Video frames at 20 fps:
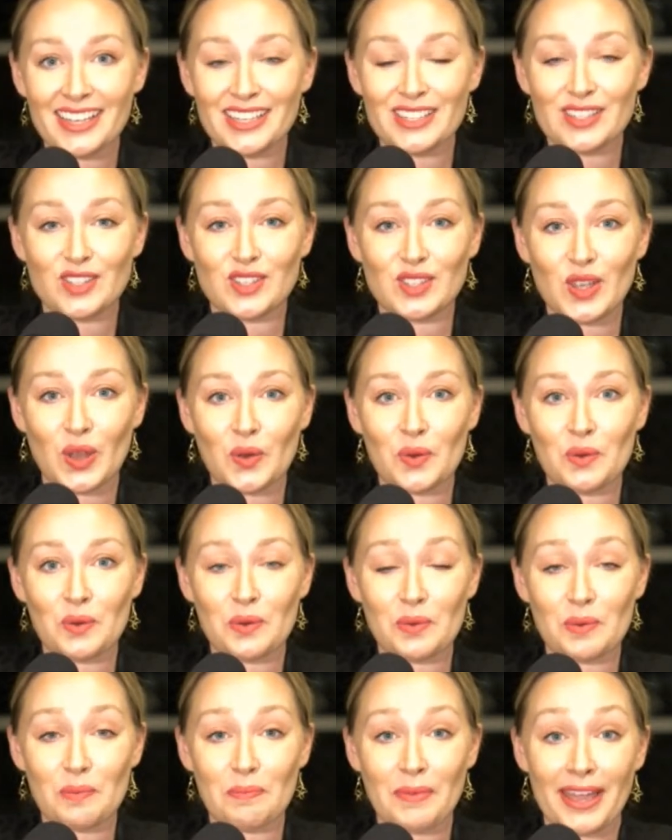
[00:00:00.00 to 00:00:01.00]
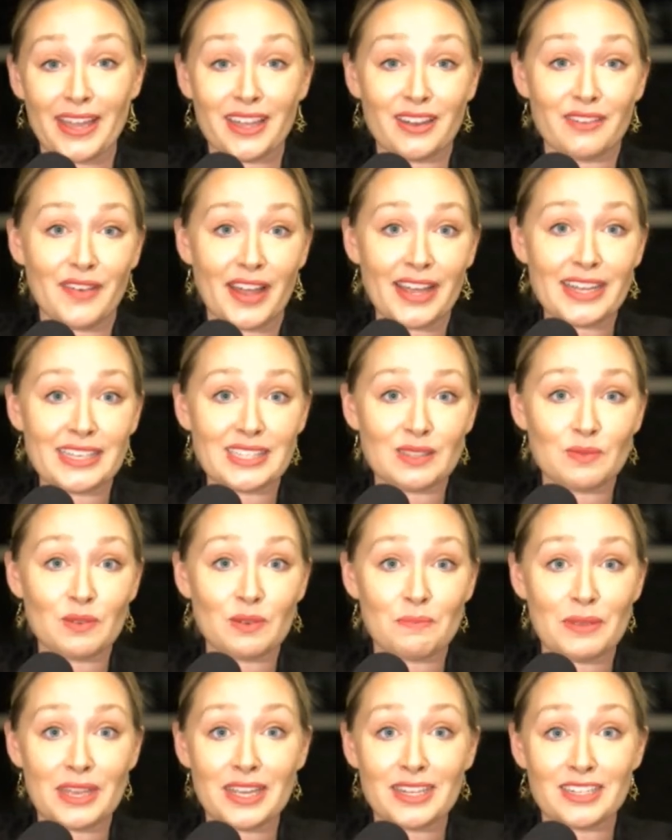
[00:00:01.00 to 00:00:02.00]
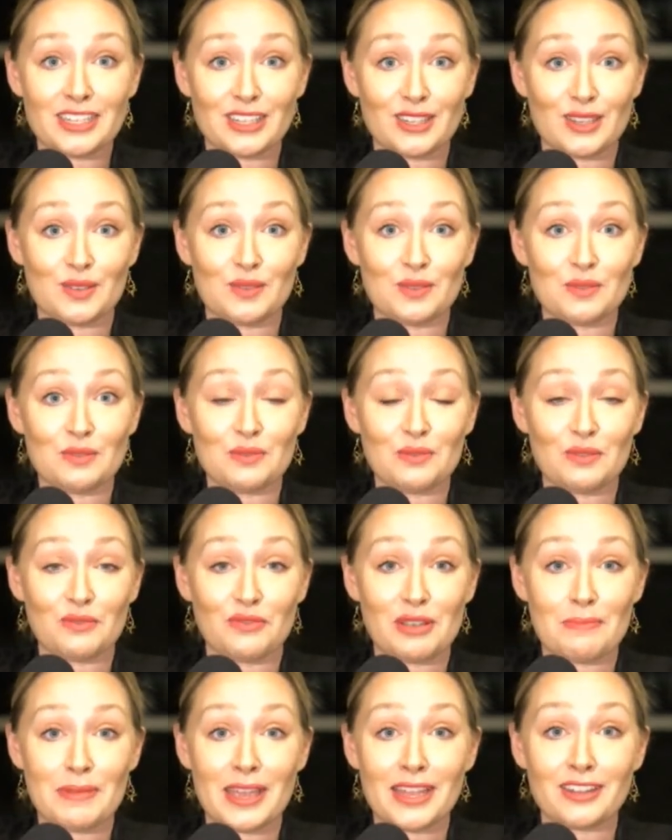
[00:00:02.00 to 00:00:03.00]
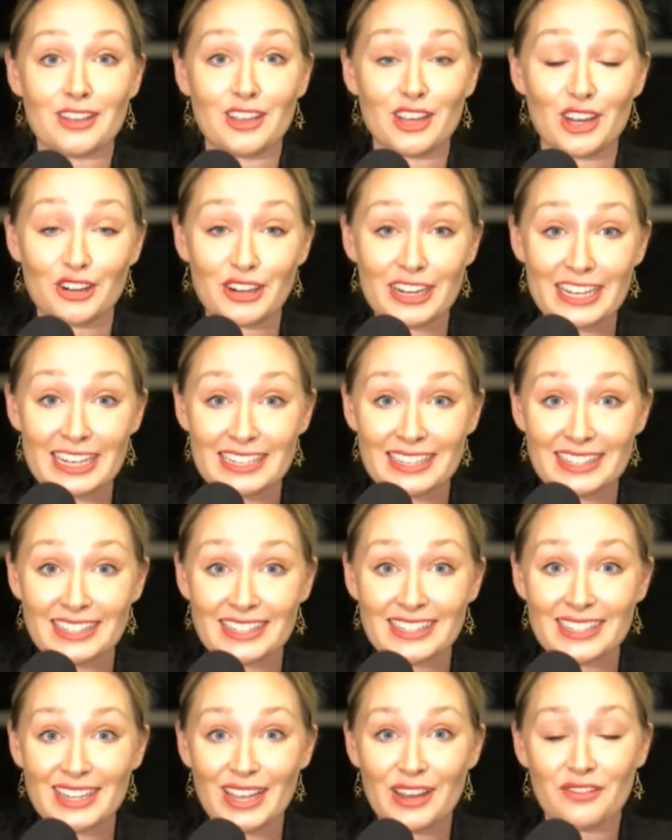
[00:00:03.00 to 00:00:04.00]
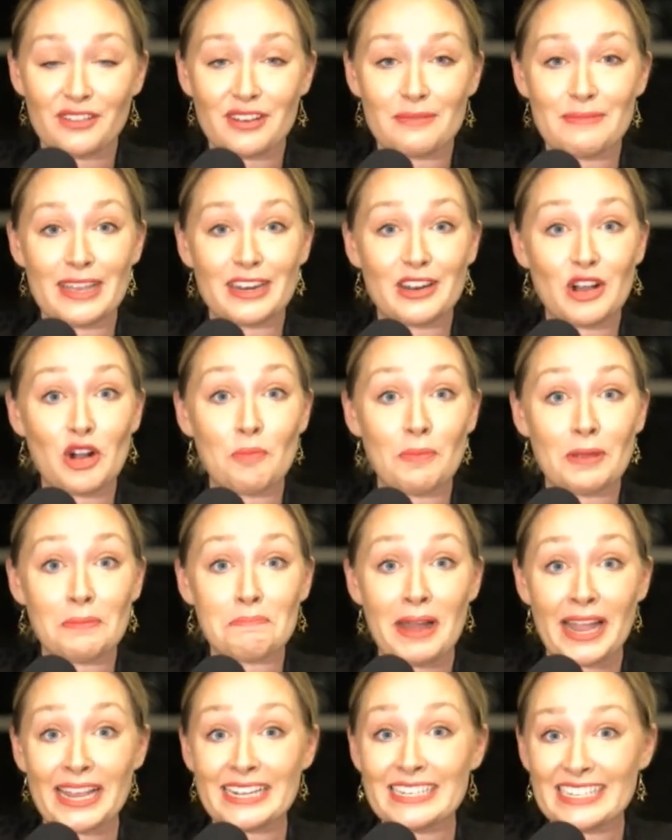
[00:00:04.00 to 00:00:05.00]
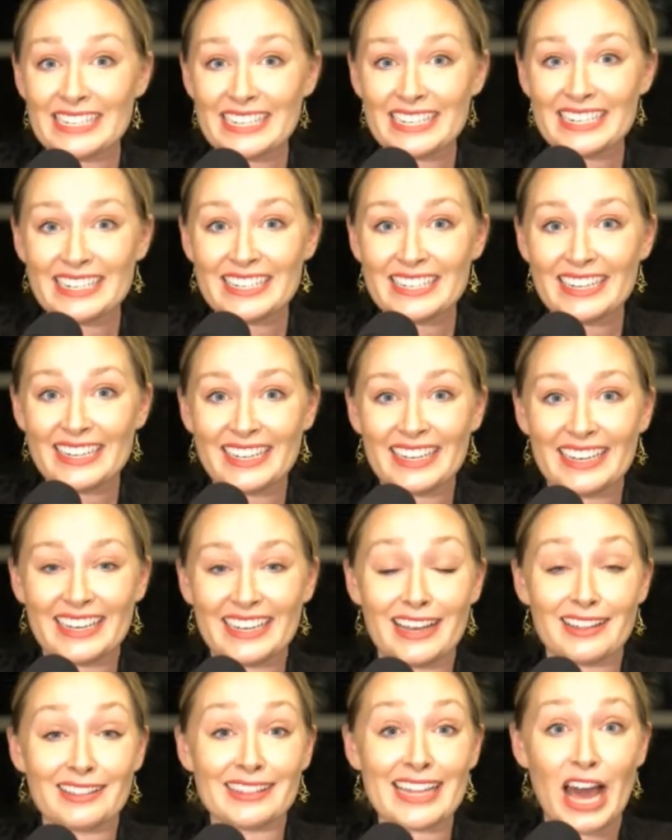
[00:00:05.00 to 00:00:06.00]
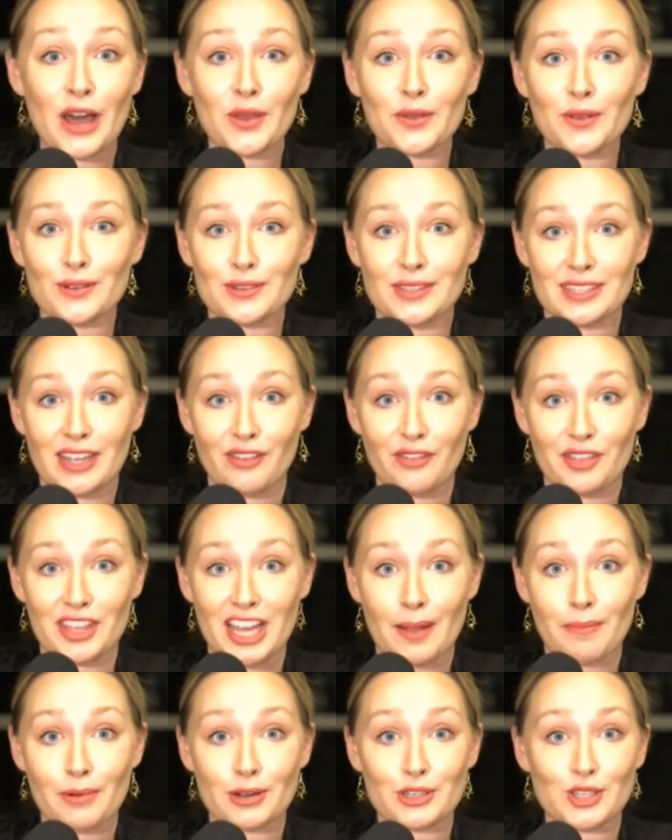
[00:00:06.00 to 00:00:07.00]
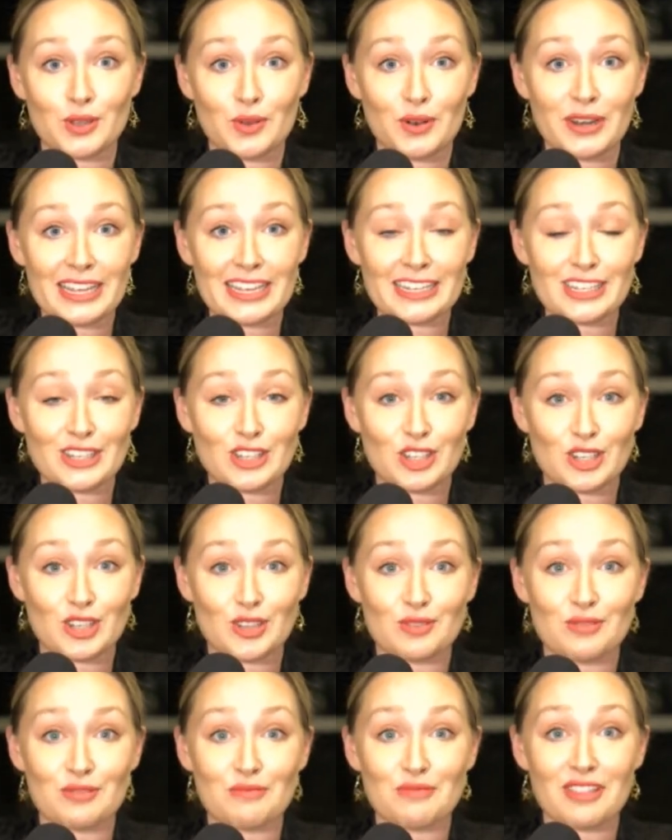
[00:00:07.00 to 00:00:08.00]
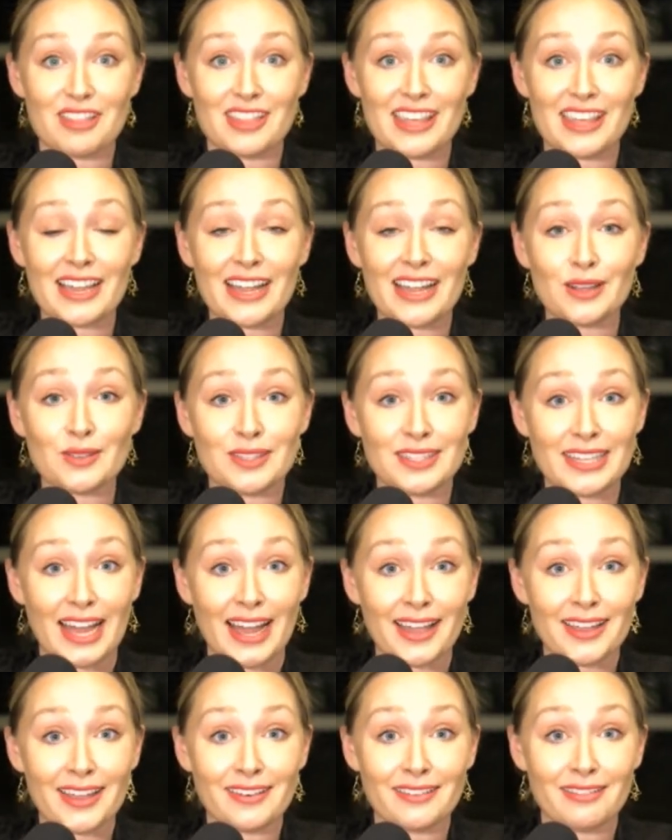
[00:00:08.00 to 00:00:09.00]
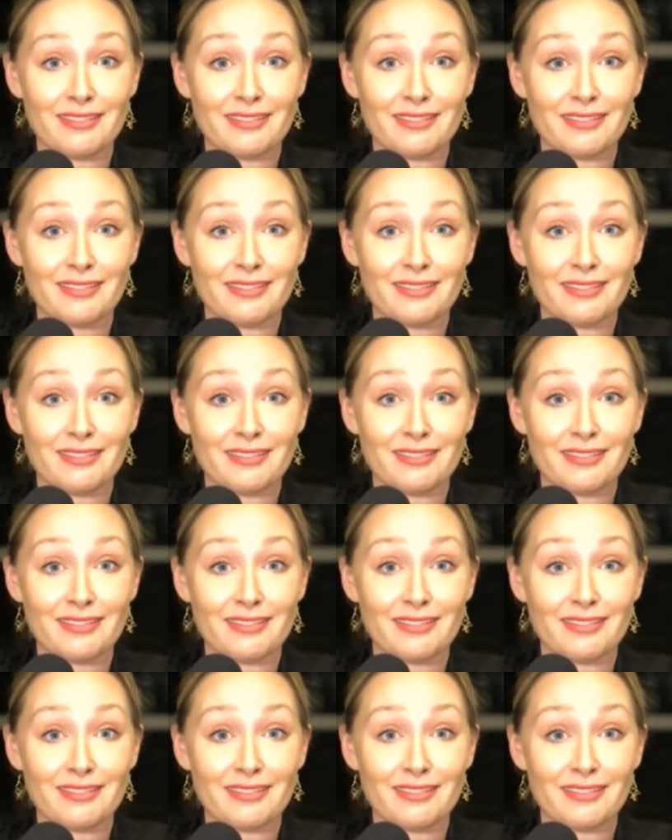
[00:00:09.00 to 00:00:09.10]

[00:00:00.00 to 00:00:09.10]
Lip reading: So my advice would be to remain curious, remain open-minded, allow yourself the opportunity to think outside